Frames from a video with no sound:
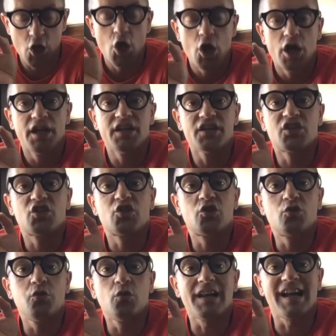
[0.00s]
is
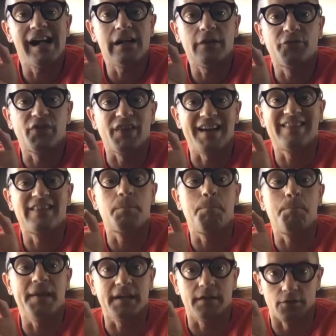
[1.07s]
2.5 times
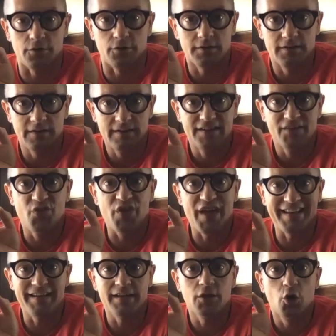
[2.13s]
bigger
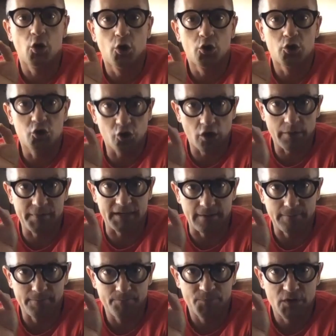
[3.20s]
than Germany.
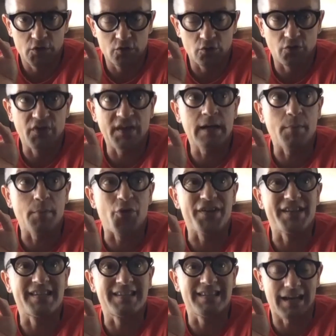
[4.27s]
So think about the
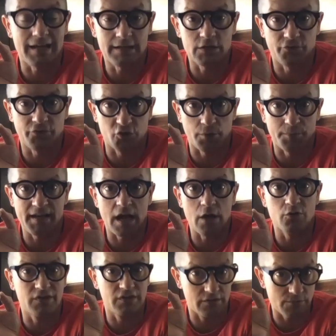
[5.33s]
size of Germany, how
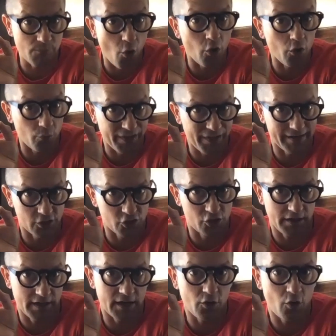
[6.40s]
small we actually
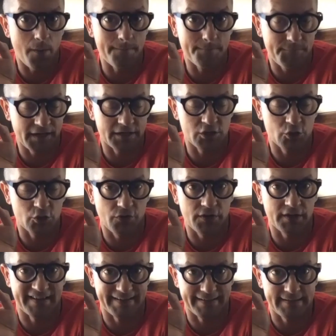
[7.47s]
are compared to the
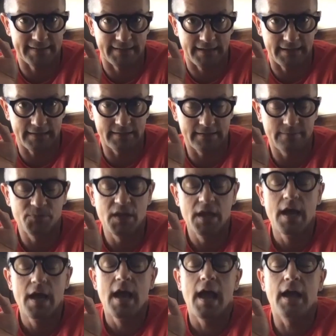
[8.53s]
United States.
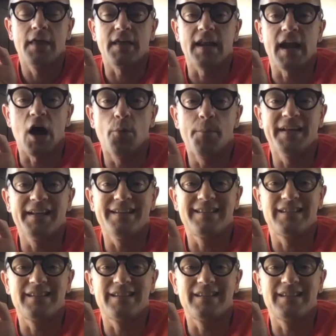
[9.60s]
And then how many